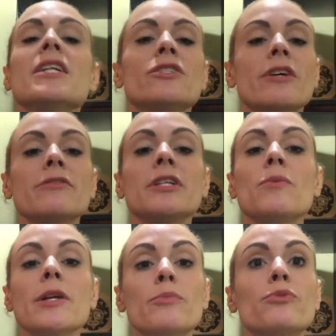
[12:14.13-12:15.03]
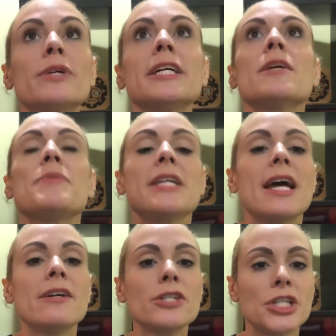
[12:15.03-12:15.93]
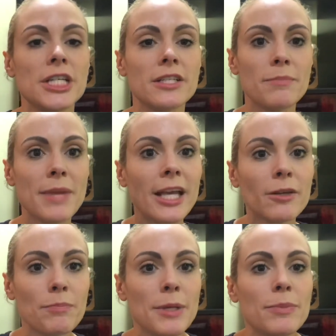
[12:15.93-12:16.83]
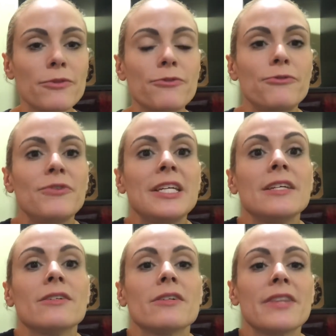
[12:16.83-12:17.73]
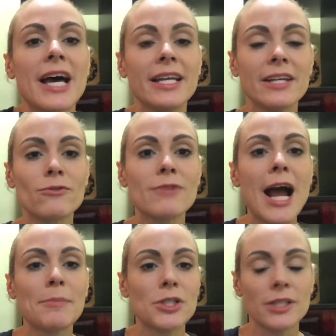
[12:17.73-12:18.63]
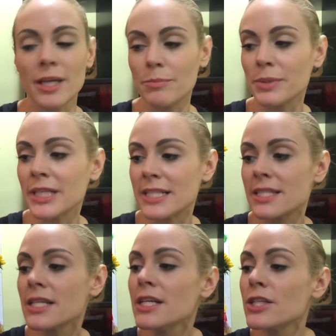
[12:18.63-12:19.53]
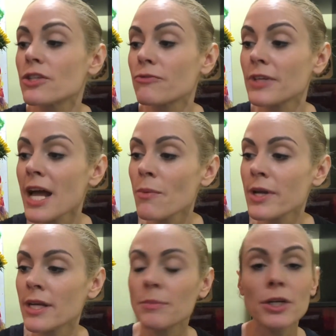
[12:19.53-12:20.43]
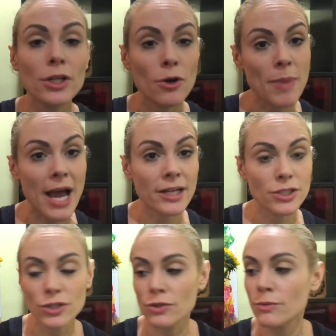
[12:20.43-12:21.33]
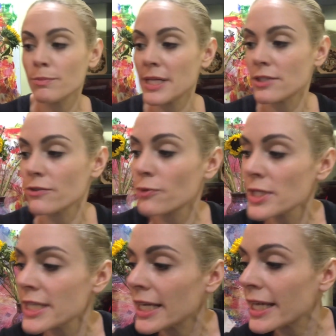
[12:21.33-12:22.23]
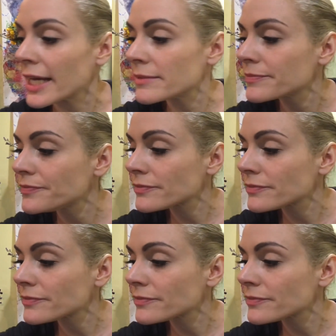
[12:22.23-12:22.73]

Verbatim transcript: So I really wanna bring up the energy to make people feel that enraptured, that bliss. So for that one, I'm gonna go back to mezzo forte again.